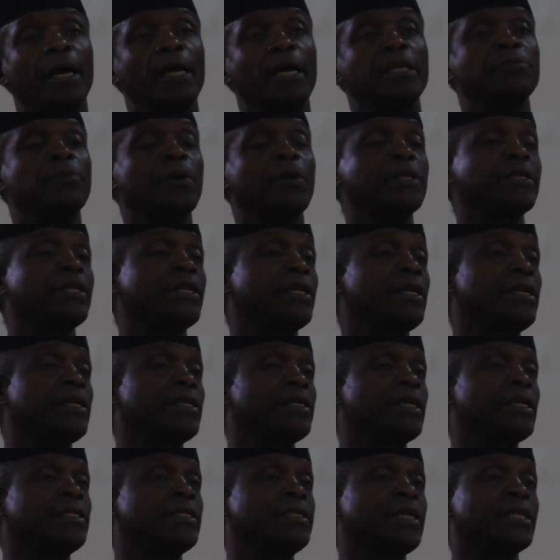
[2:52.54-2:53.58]
especially
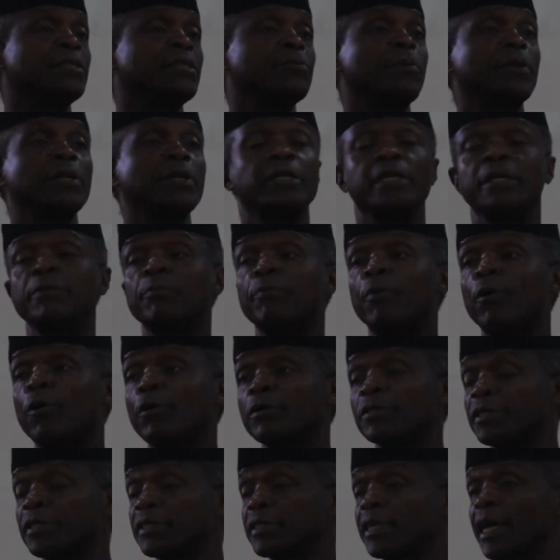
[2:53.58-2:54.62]
in a desperately poor
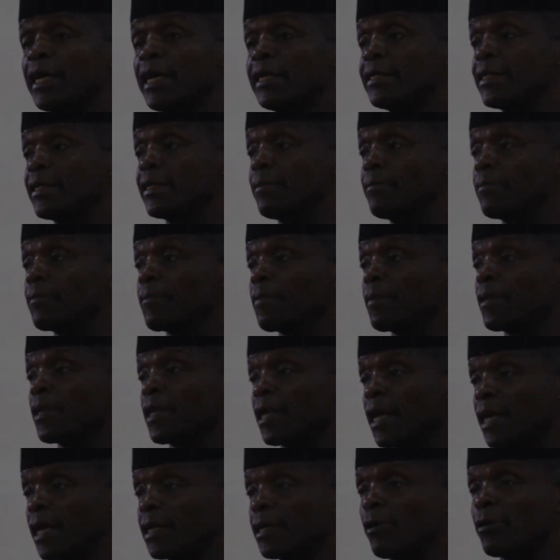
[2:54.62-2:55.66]
society
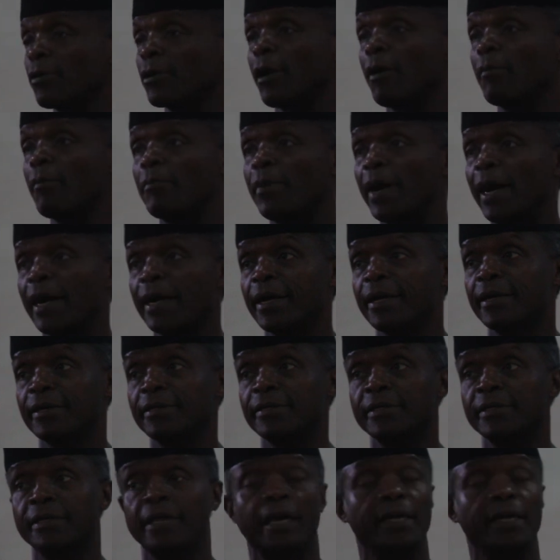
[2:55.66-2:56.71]
and I'll come back
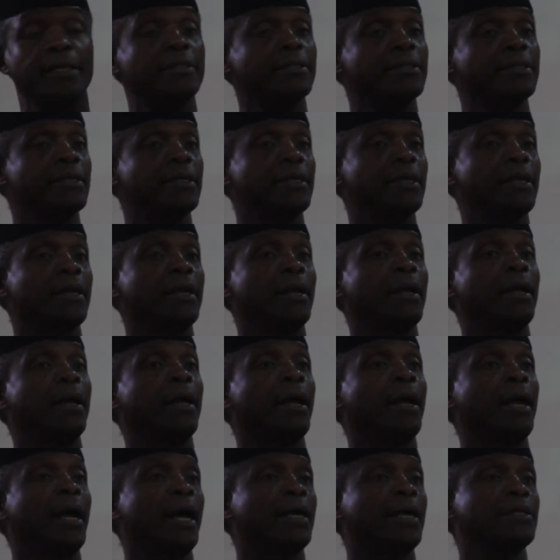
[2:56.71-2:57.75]
to that.
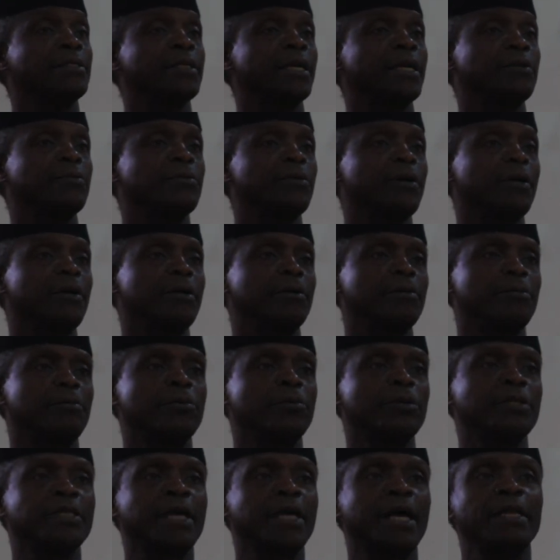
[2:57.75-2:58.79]
And General
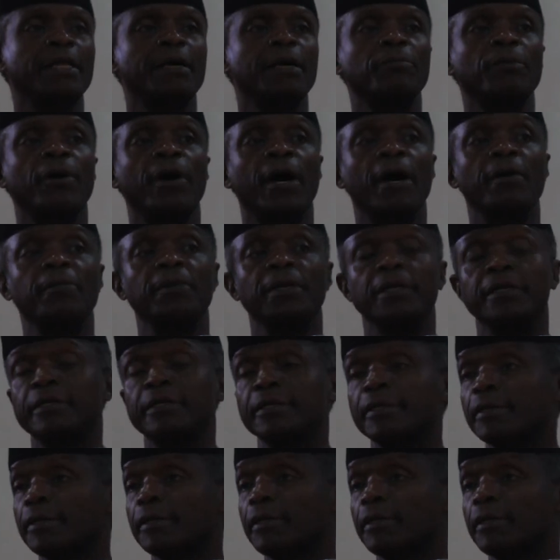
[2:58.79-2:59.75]
Murtala Mohammed,